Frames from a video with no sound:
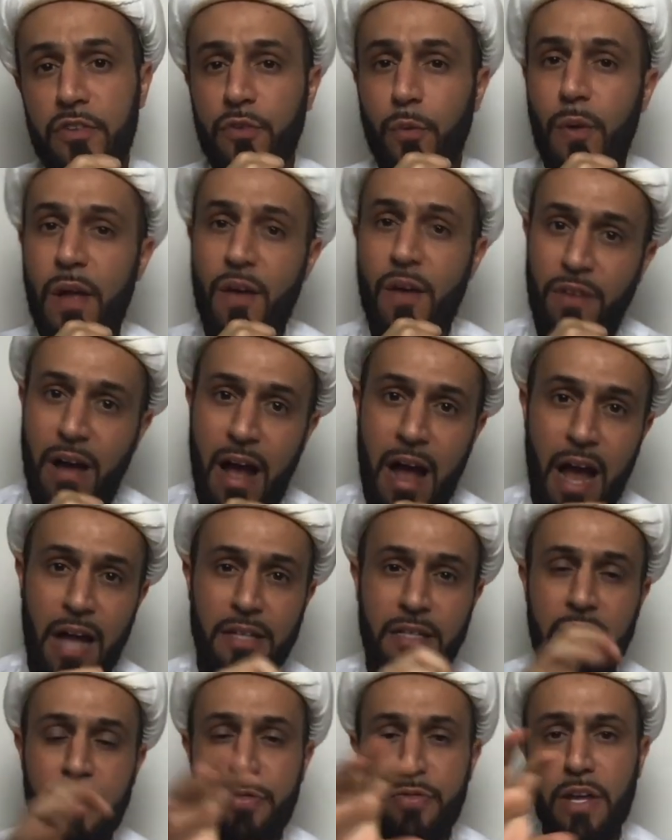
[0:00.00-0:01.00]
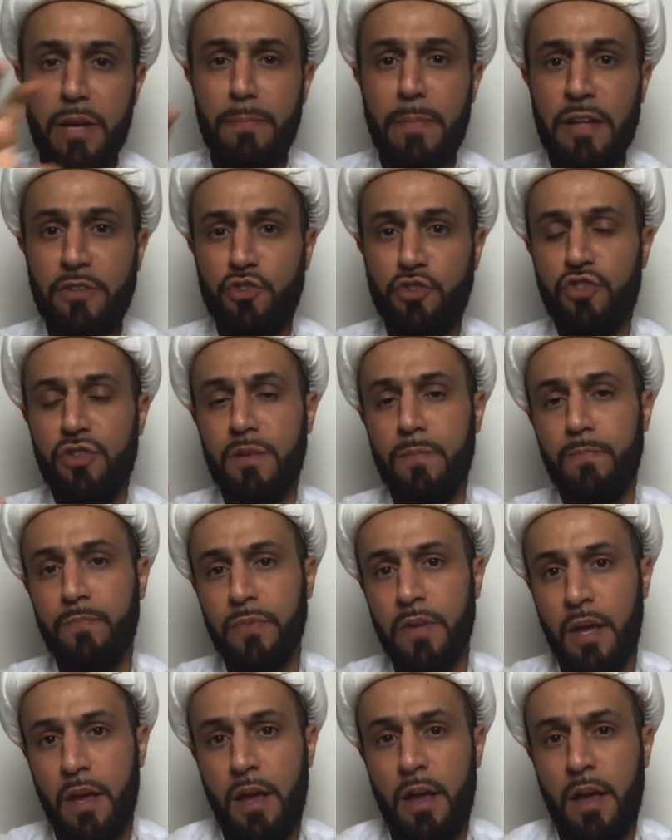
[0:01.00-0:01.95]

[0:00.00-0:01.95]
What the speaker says: So we have a hadith that mentioned